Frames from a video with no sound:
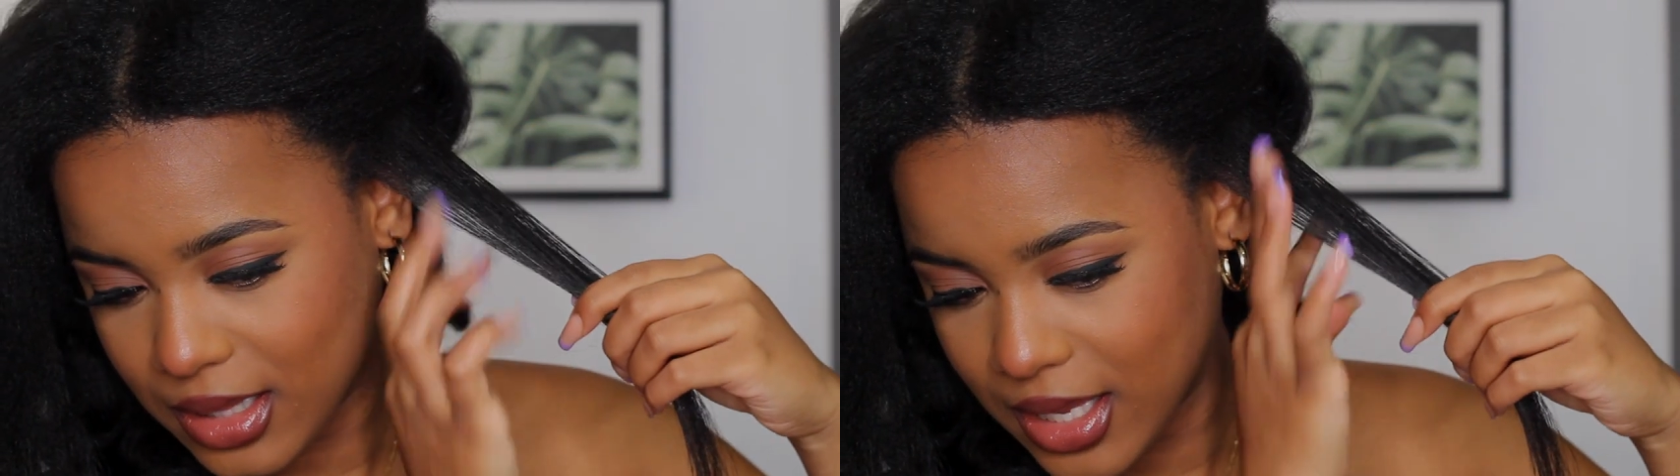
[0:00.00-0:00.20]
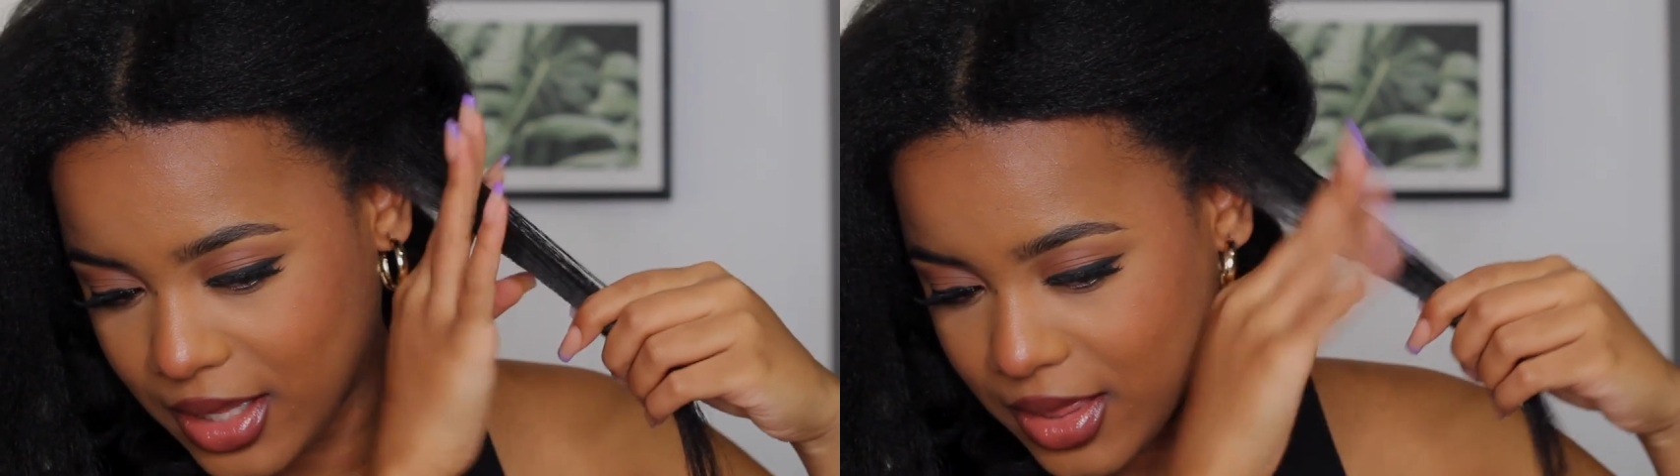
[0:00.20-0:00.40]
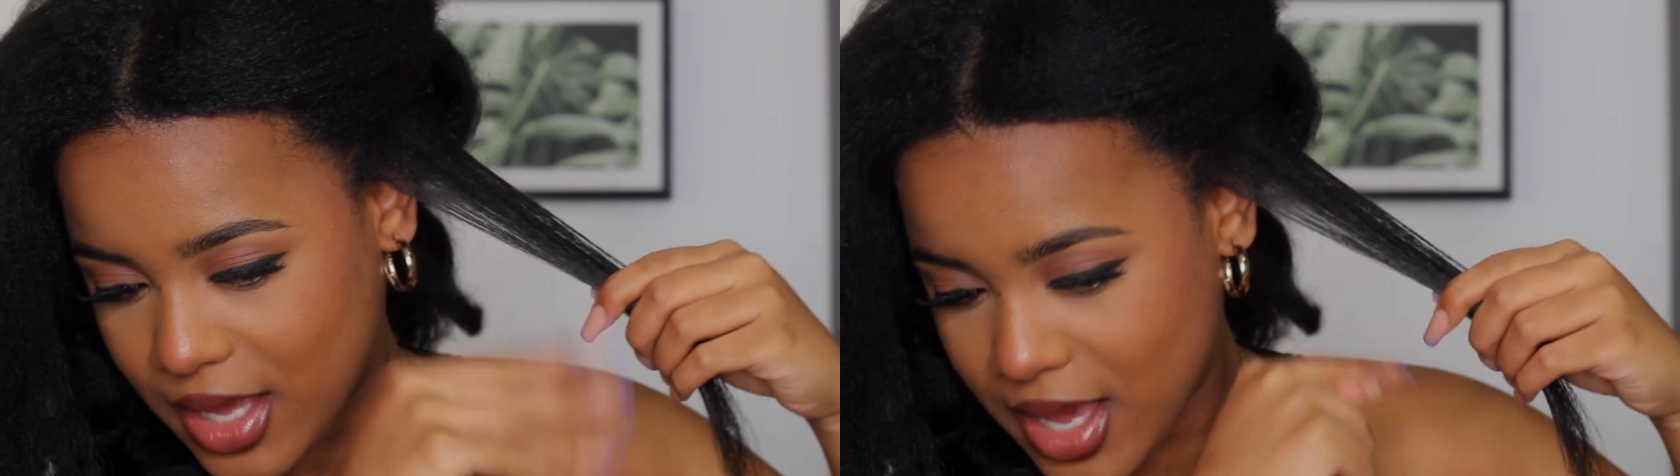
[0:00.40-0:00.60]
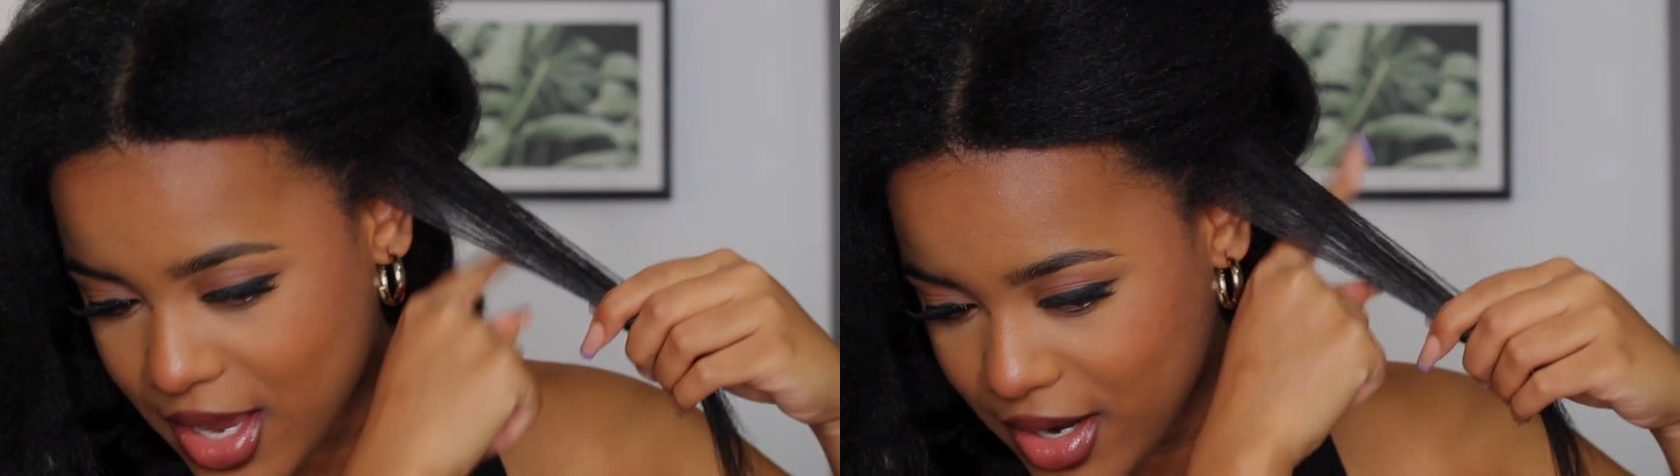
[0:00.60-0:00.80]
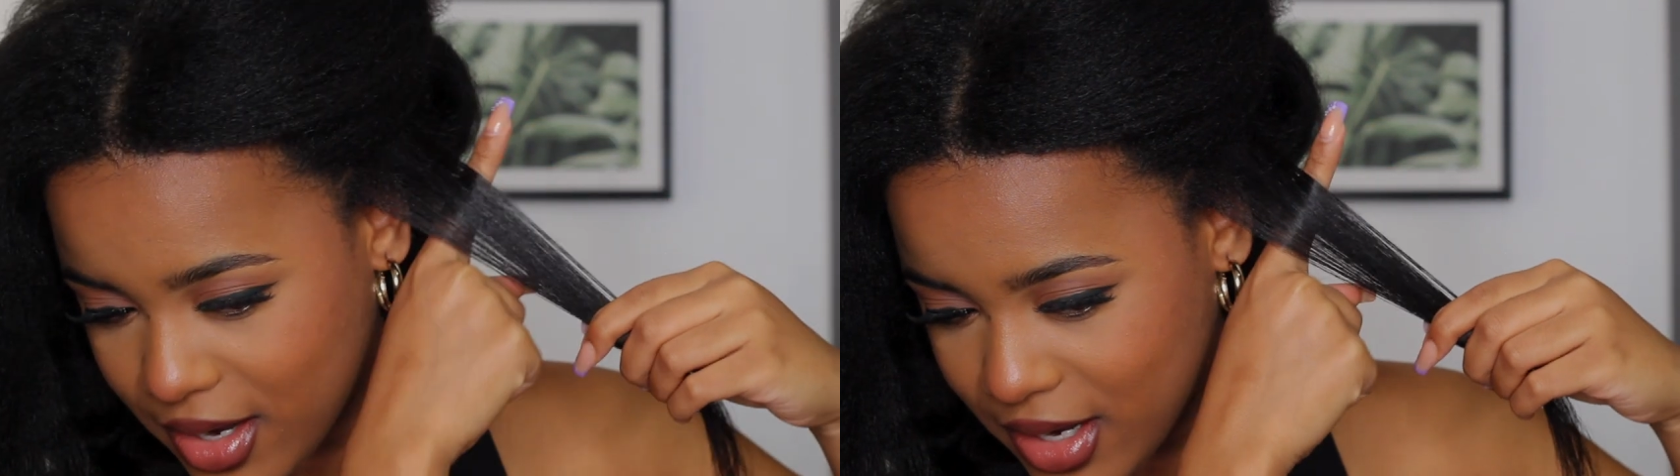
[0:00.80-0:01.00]
like the
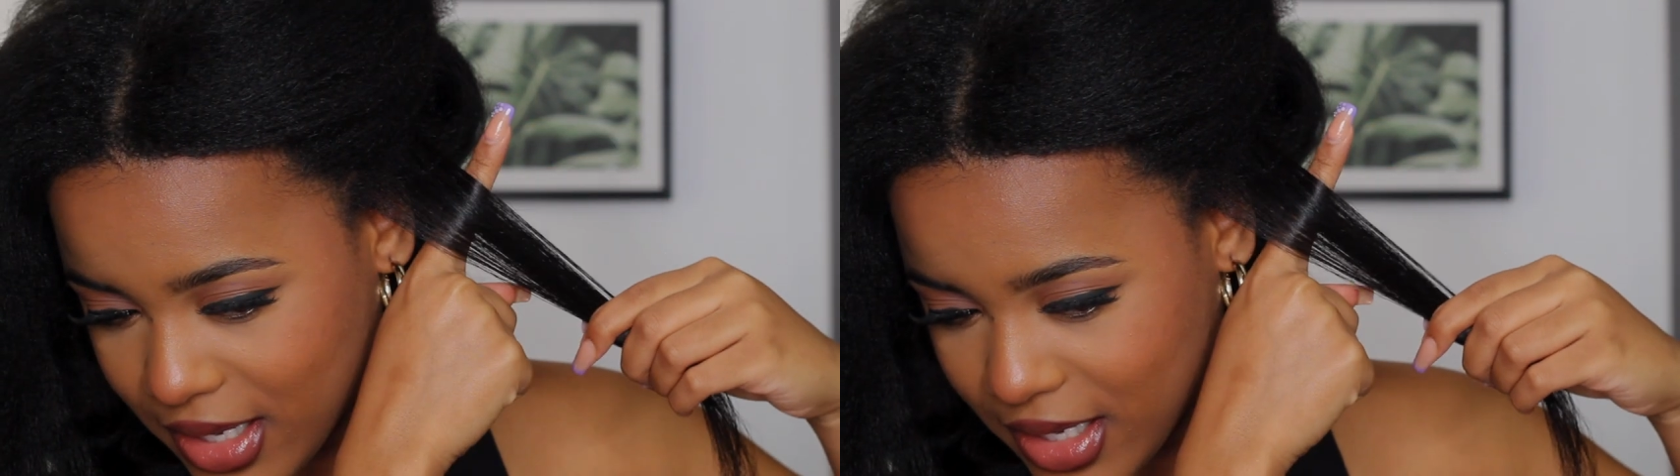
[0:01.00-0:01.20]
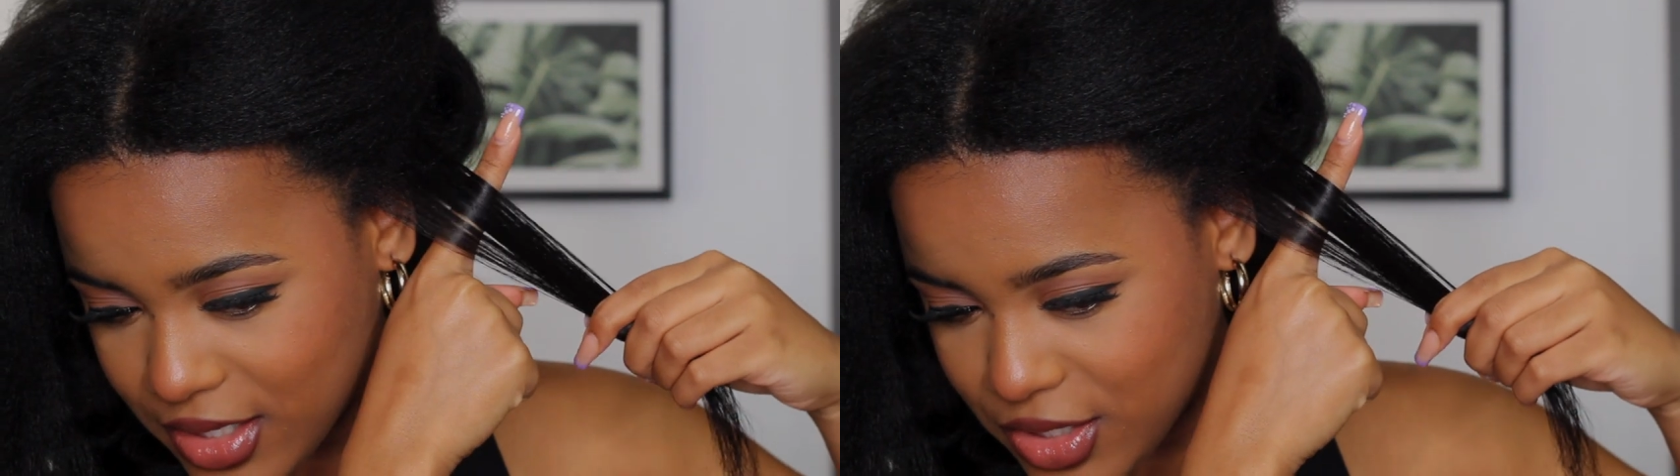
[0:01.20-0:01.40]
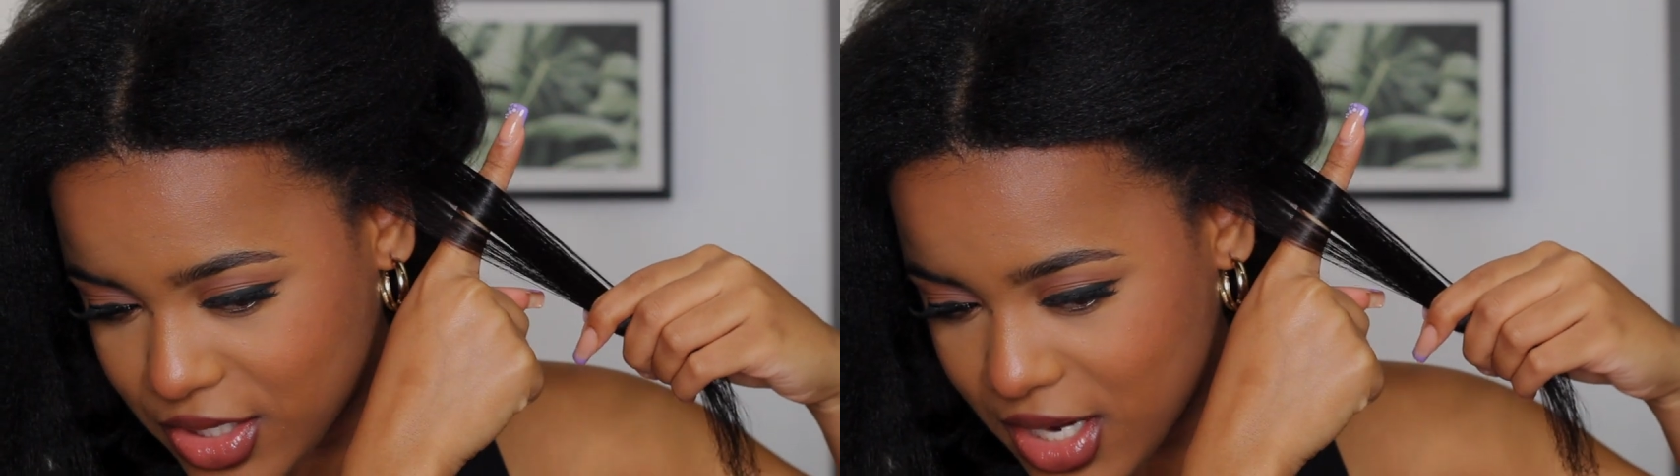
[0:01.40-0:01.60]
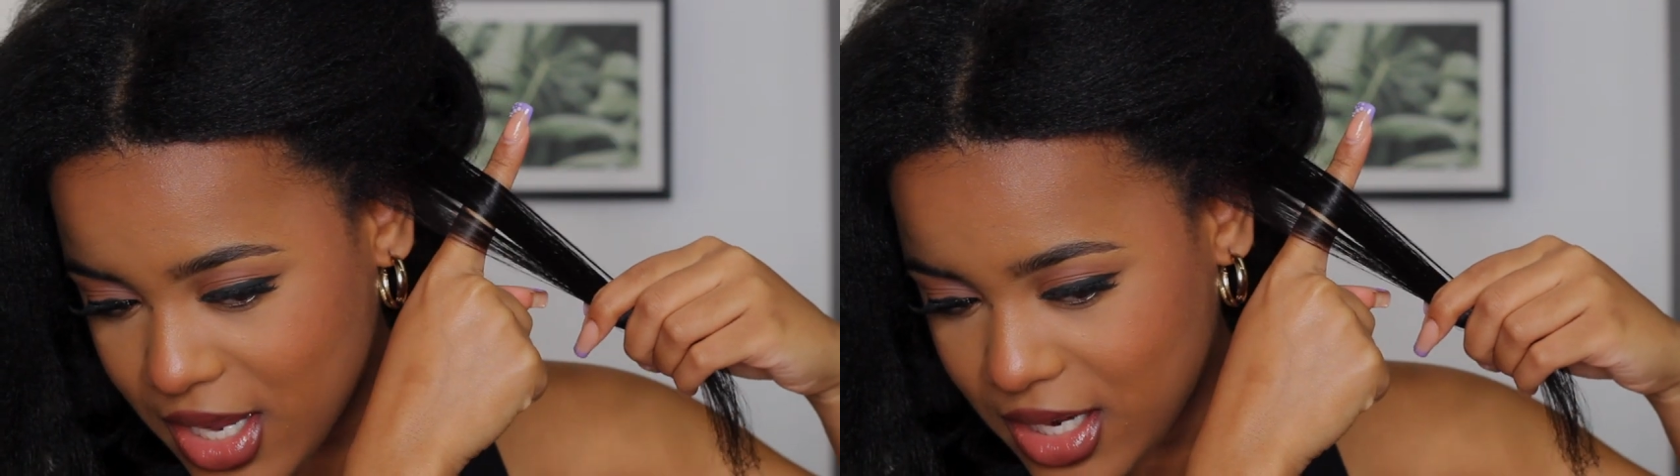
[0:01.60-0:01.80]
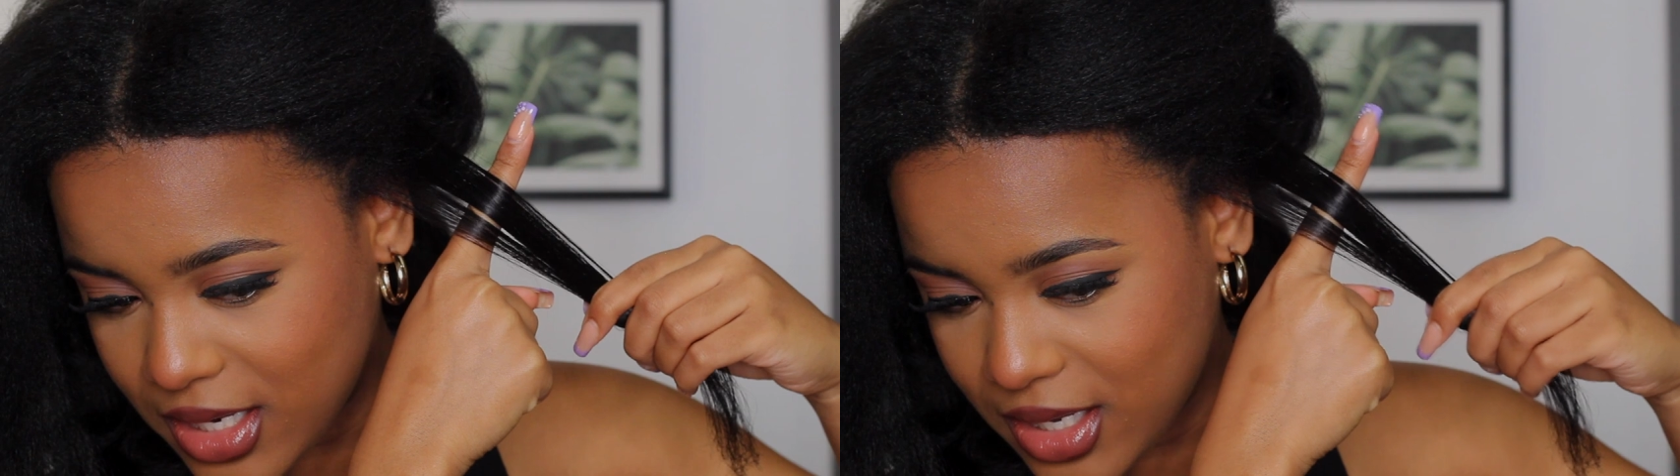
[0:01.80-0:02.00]
hair is
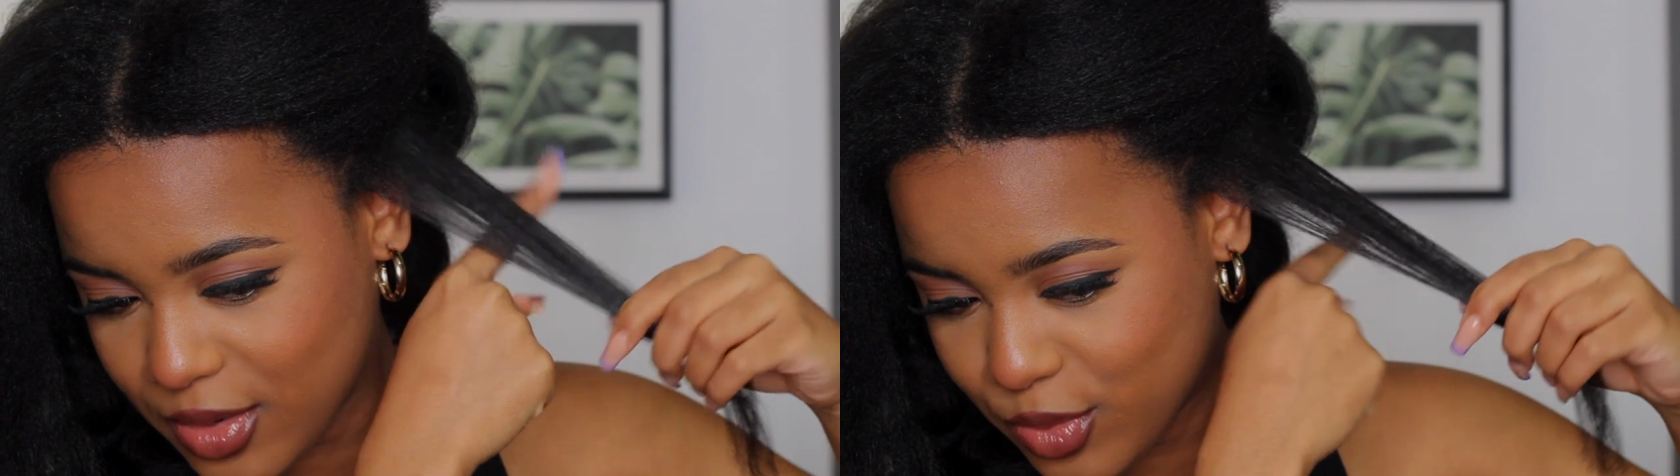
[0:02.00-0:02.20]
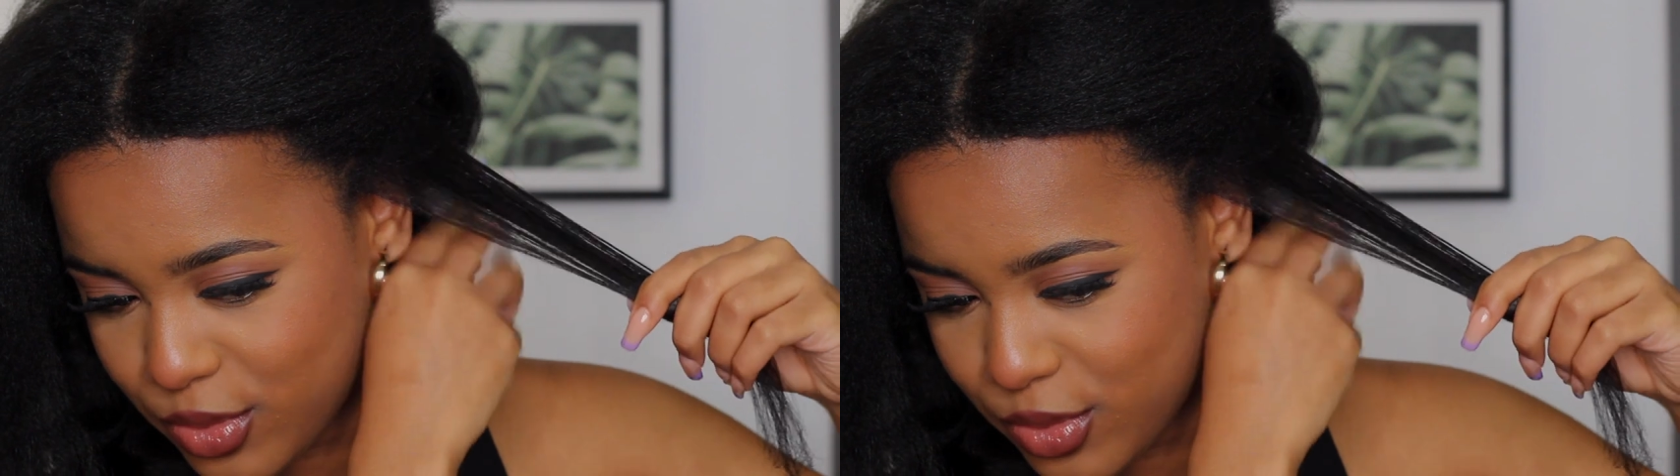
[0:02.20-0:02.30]
shiny.